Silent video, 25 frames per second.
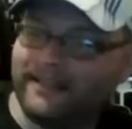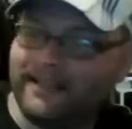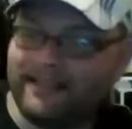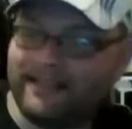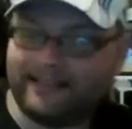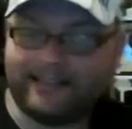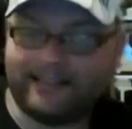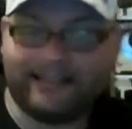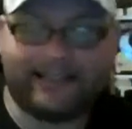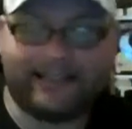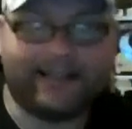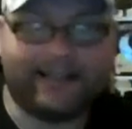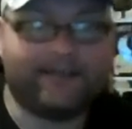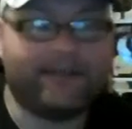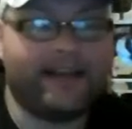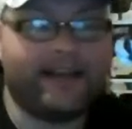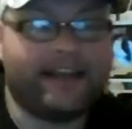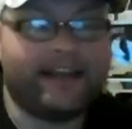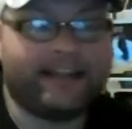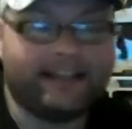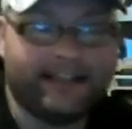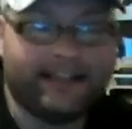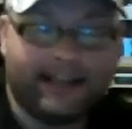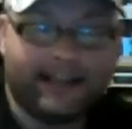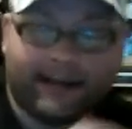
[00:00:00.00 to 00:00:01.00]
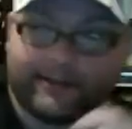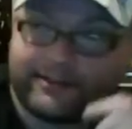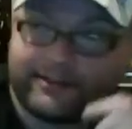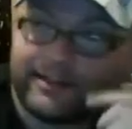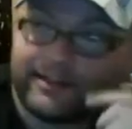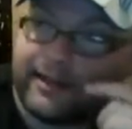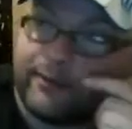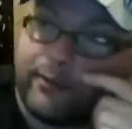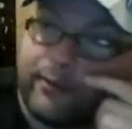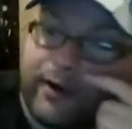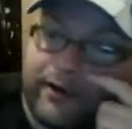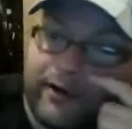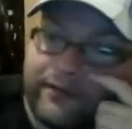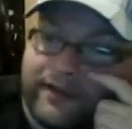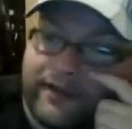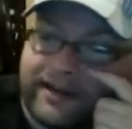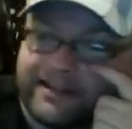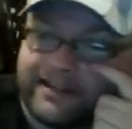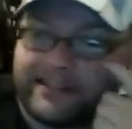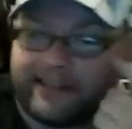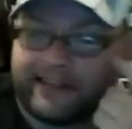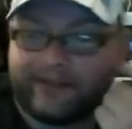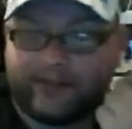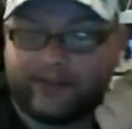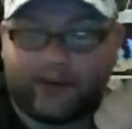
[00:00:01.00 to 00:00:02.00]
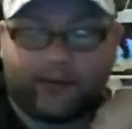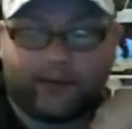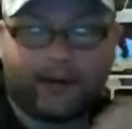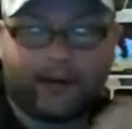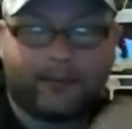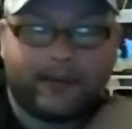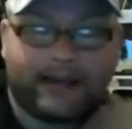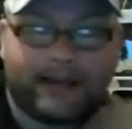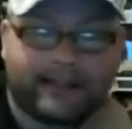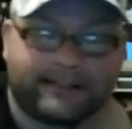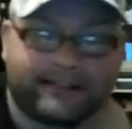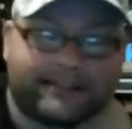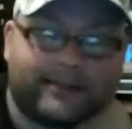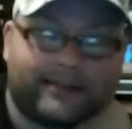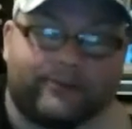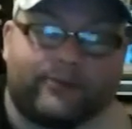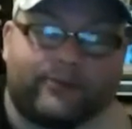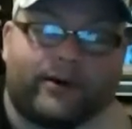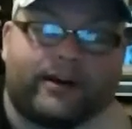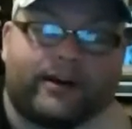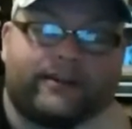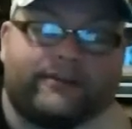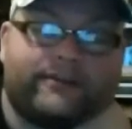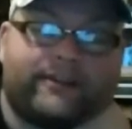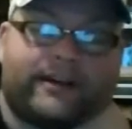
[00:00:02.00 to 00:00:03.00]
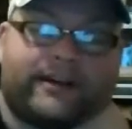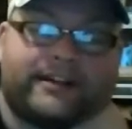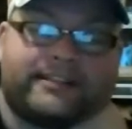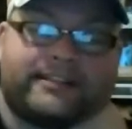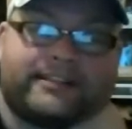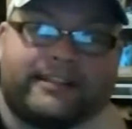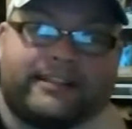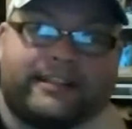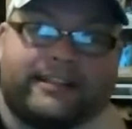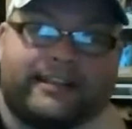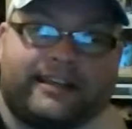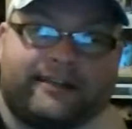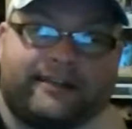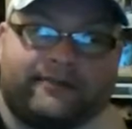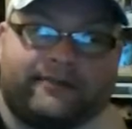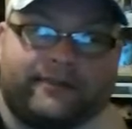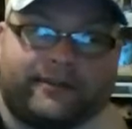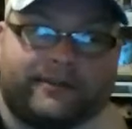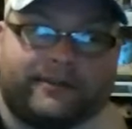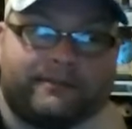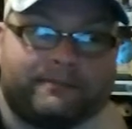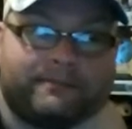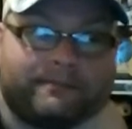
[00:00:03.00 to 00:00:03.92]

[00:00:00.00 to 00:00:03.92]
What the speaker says: Did he give you, I'll say, what advice, if you don't mind me asking, what advice did he give you?